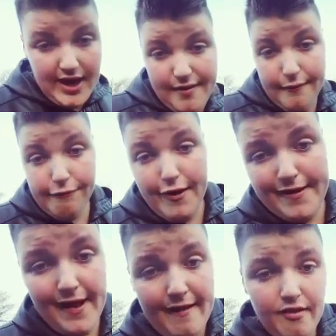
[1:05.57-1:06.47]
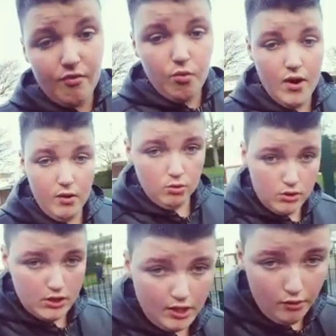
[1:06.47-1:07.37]
to get some fresh air as
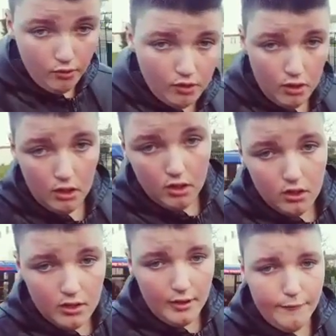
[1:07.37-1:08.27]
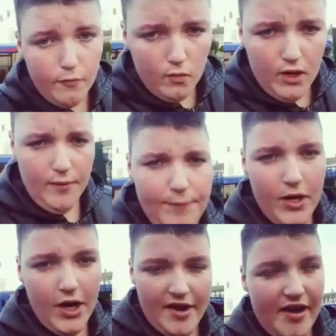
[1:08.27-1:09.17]
well, so I thought
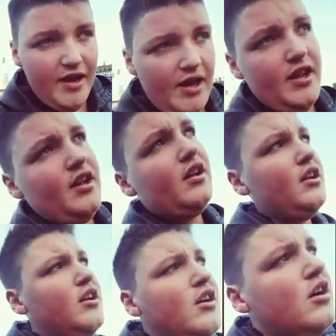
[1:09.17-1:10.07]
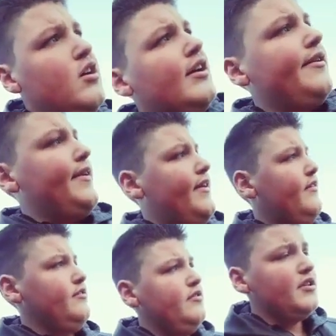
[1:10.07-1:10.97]
I'd buy, go
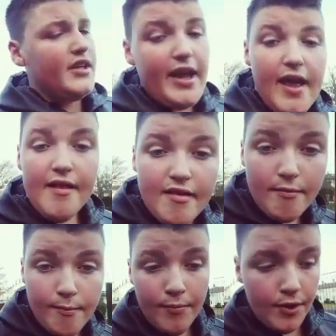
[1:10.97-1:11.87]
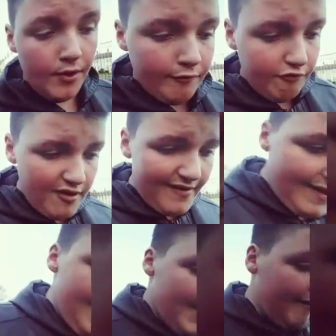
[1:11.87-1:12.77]
out and get some
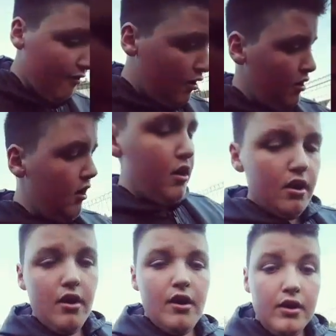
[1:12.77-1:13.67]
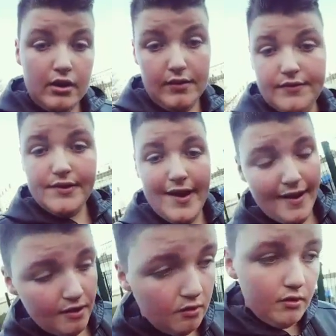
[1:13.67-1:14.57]
fresh air and go up the
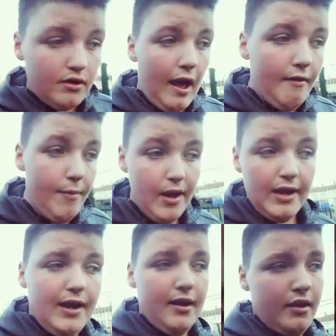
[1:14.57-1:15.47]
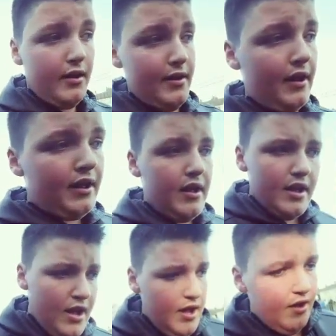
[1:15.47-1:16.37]
town, have a bit of lunch,
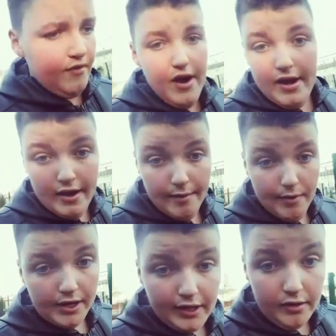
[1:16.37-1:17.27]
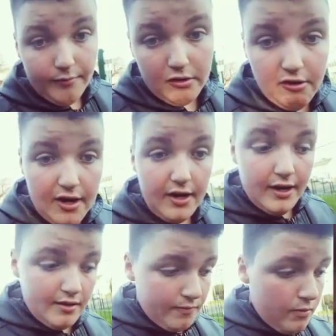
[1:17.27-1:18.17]
then I might go to my
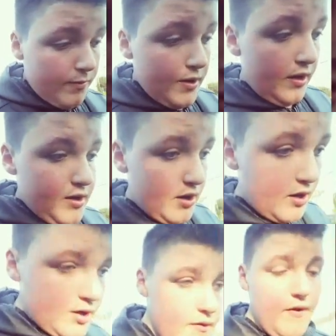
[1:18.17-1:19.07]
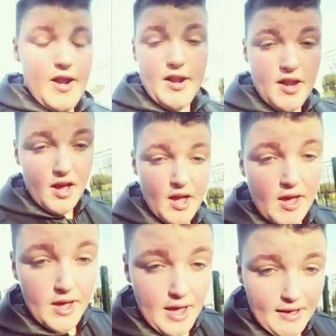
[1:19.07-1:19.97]
granddad's for a bit, then
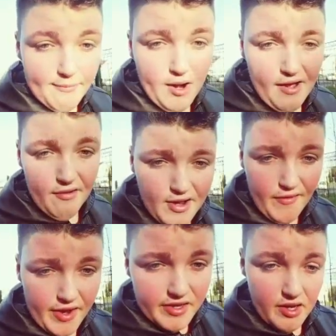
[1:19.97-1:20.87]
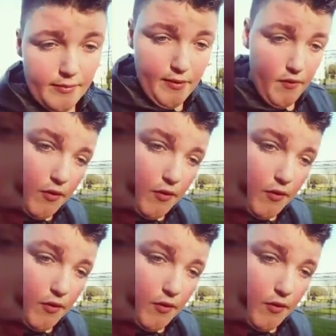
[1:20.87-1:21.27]
have a bite by then, tidy my